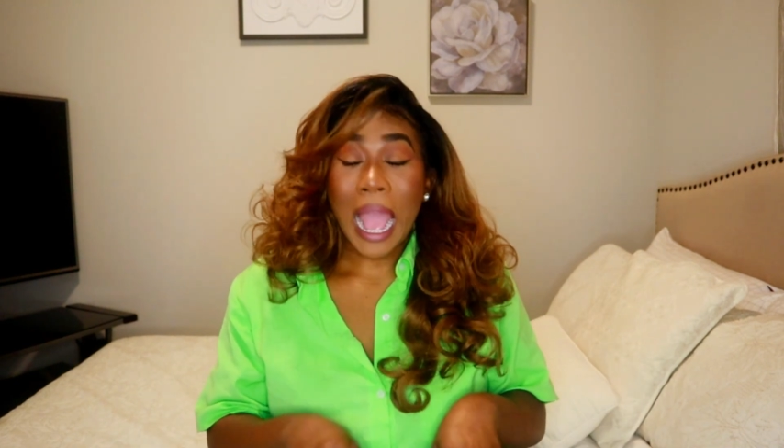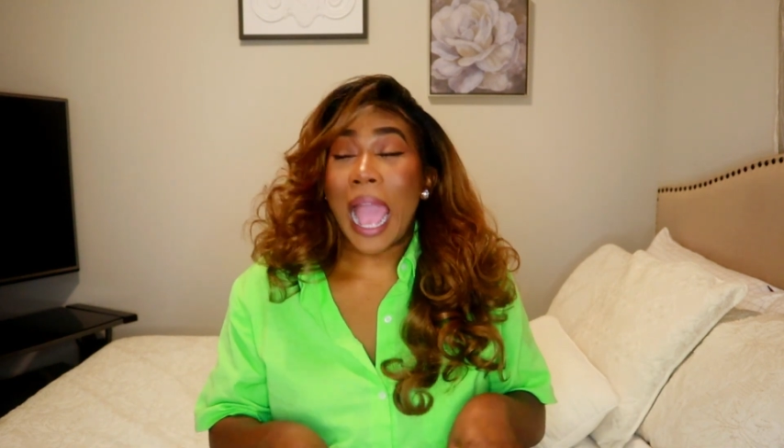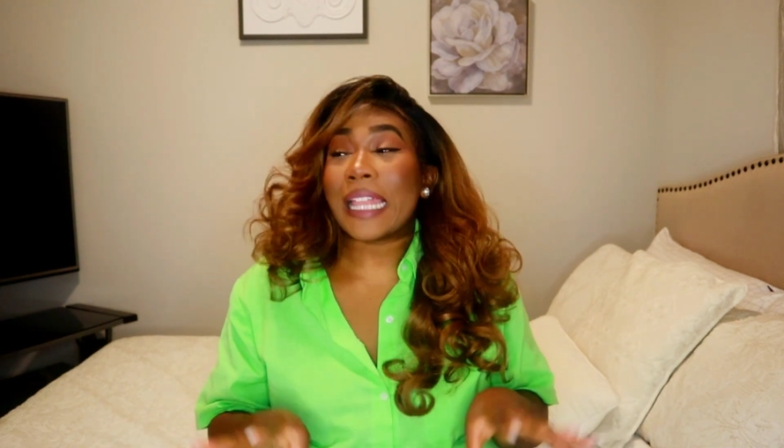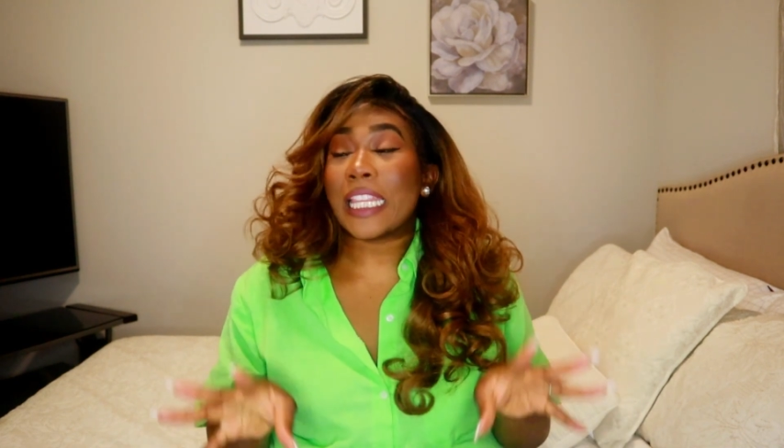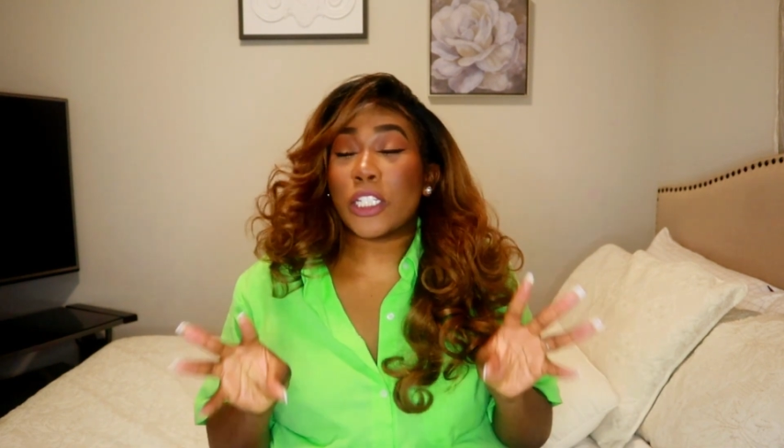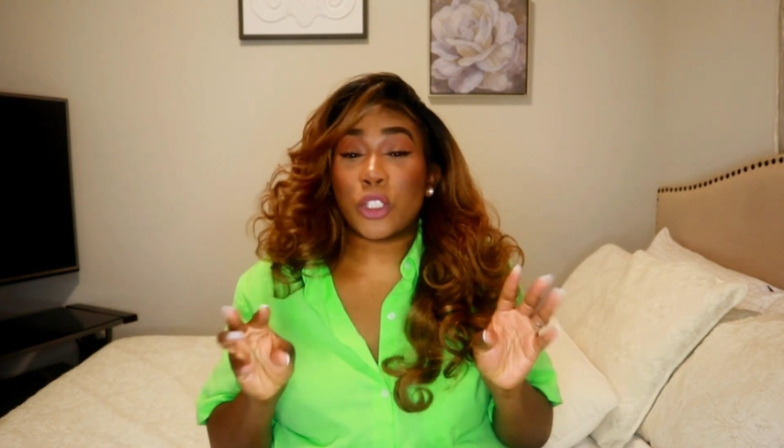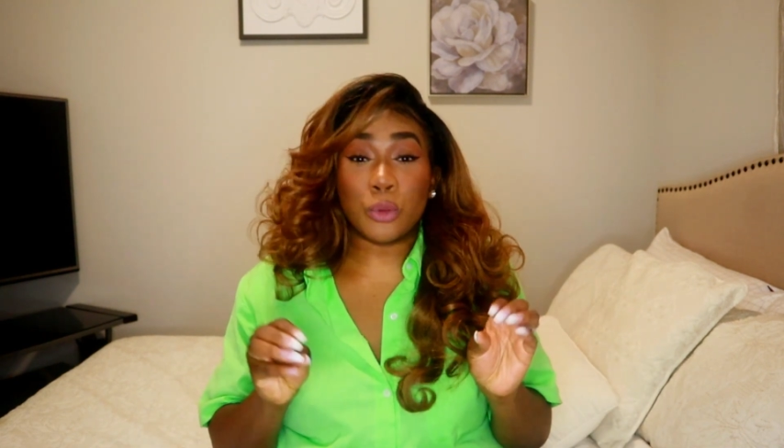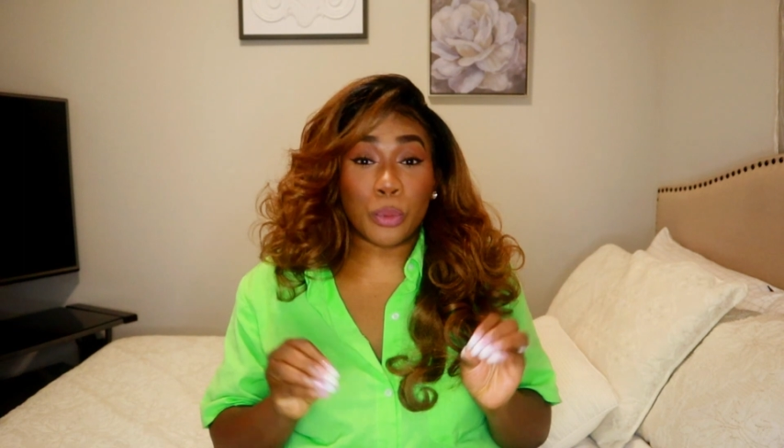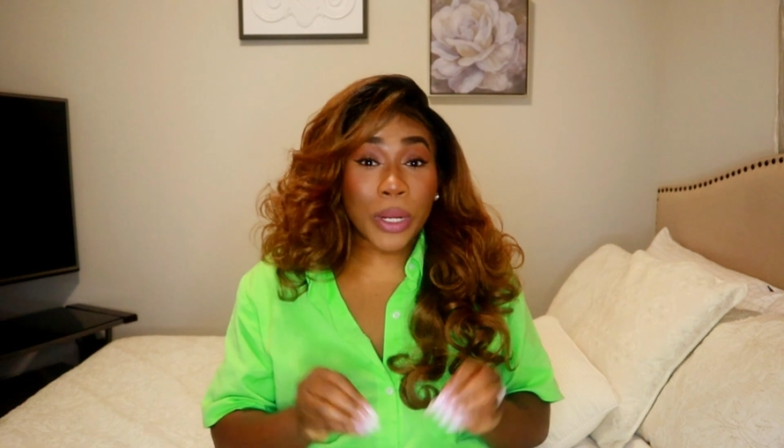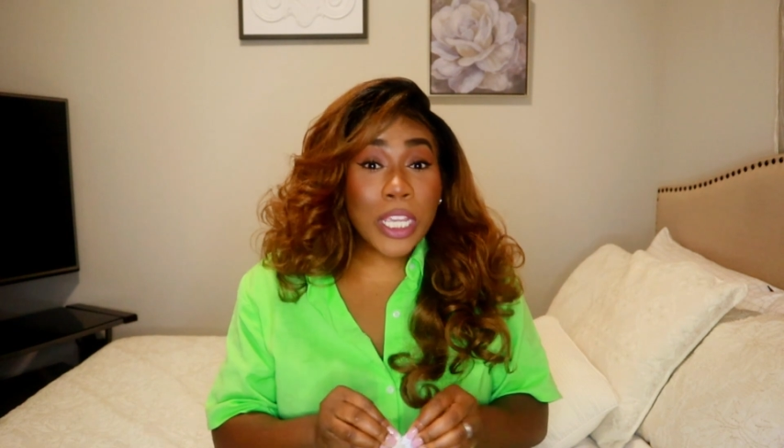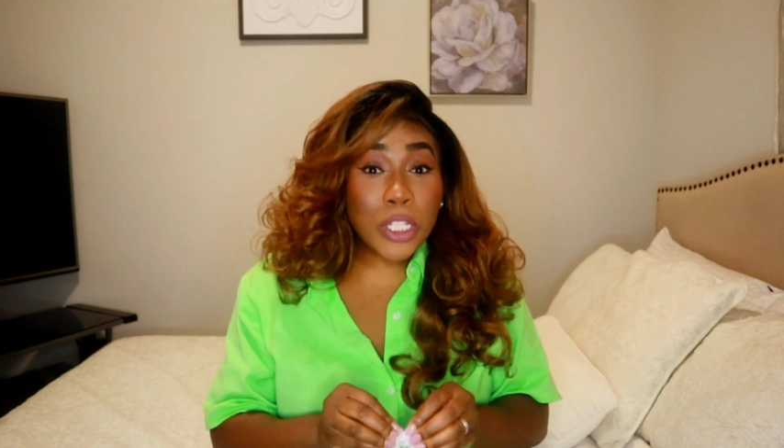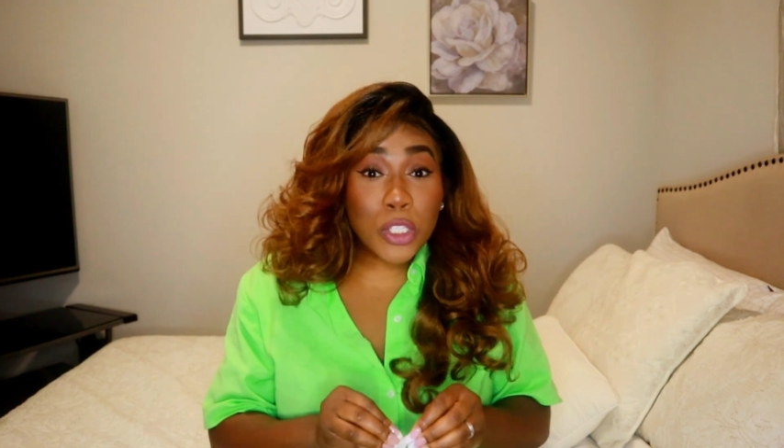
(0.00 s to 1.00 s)
I let you
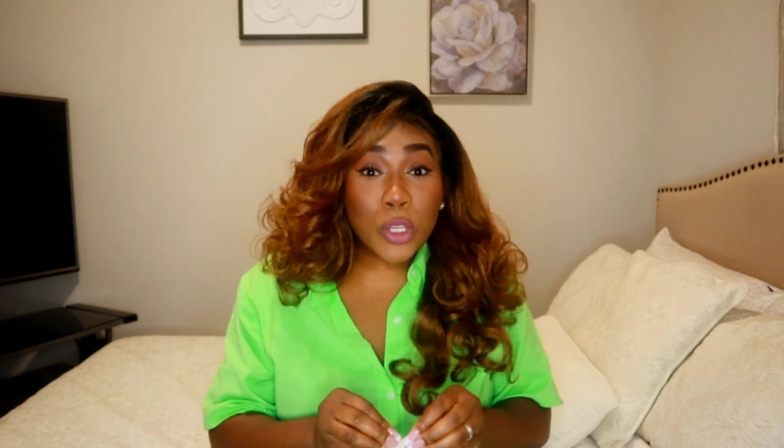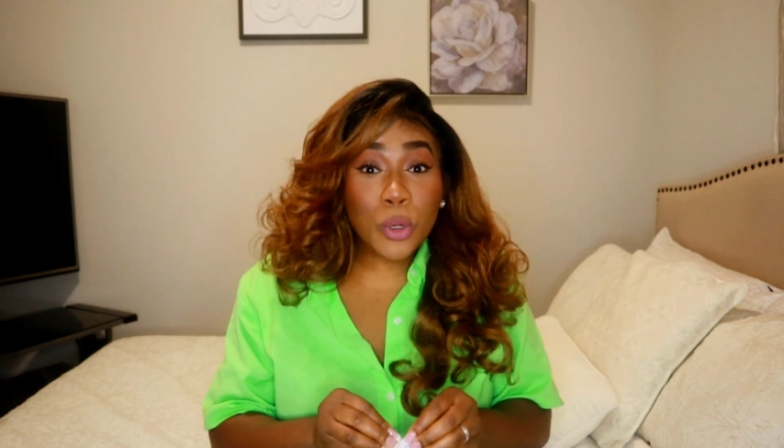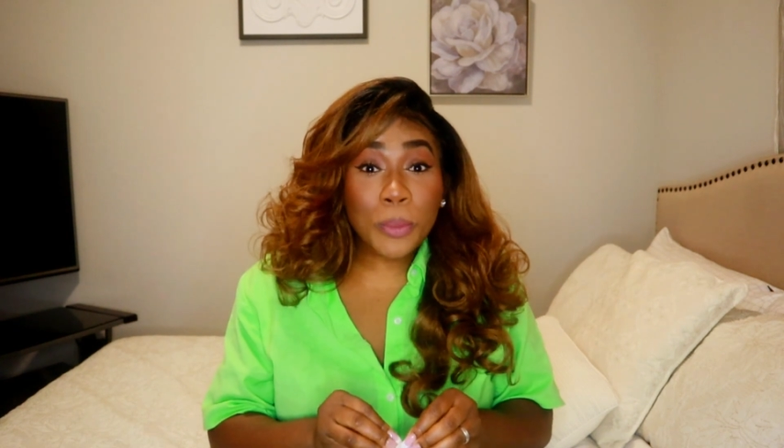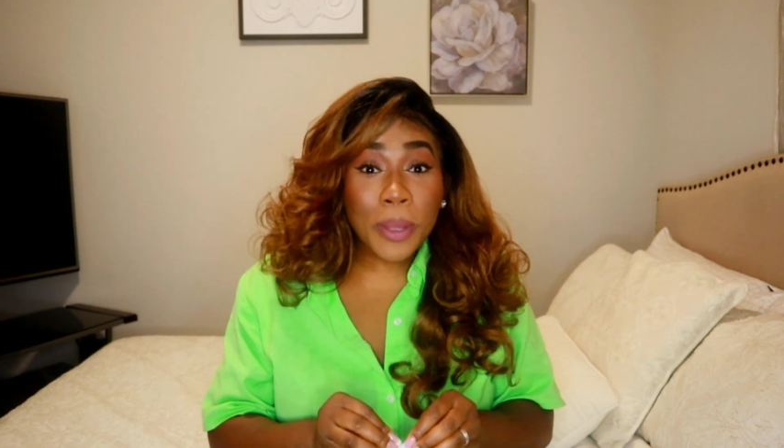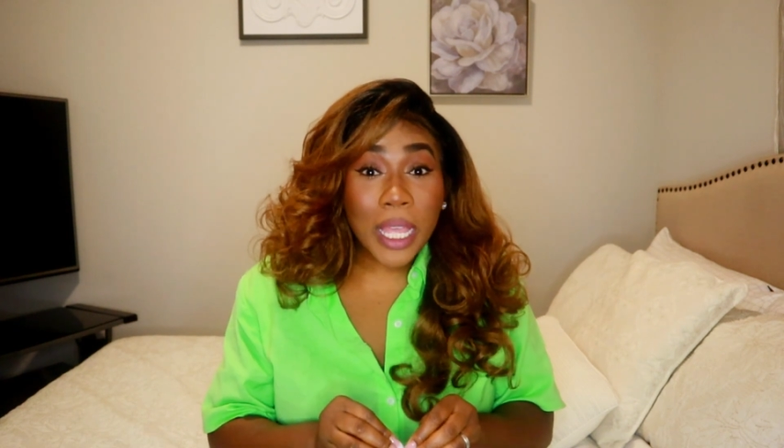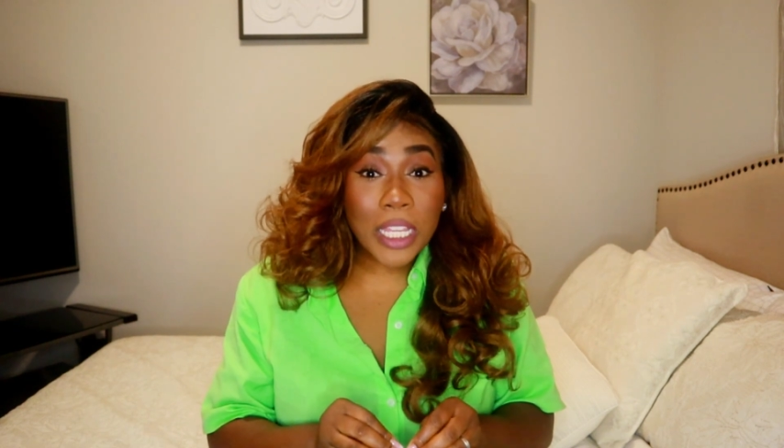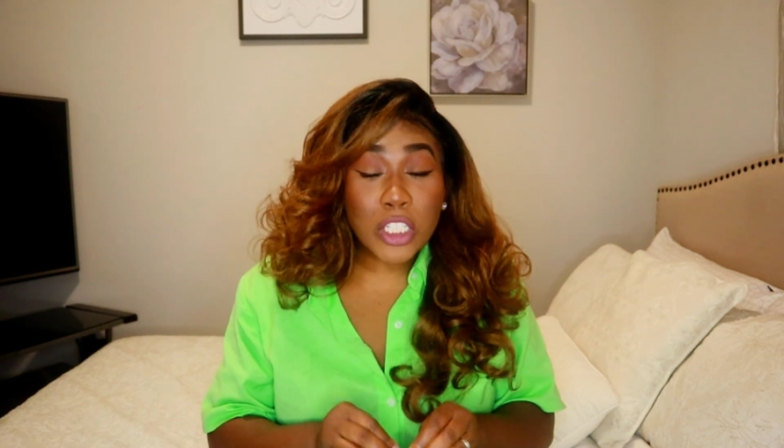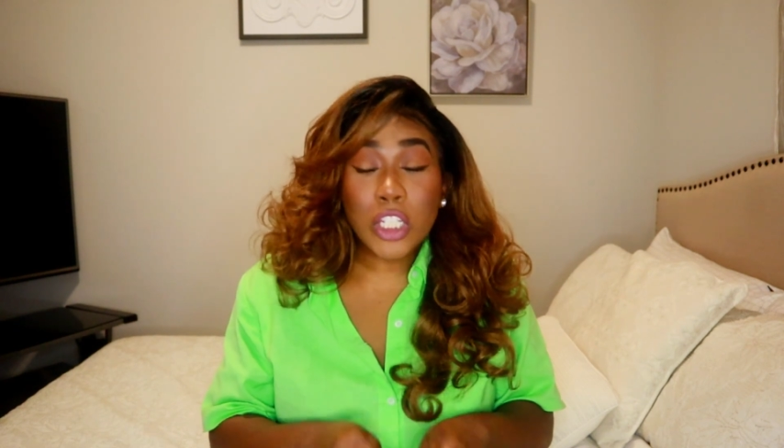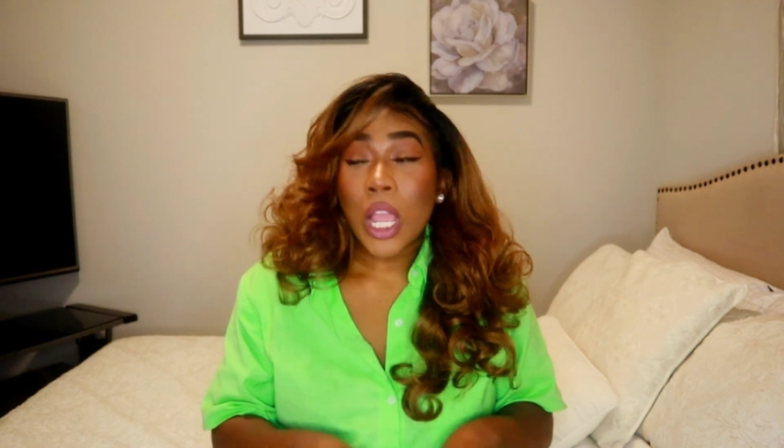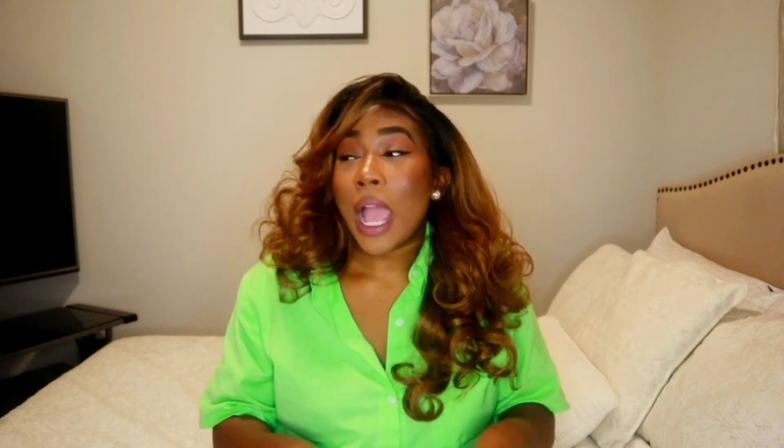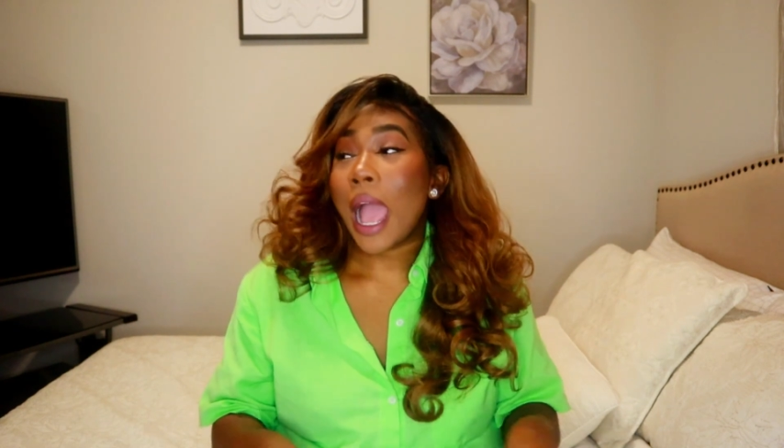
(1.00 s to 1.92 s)
read too much.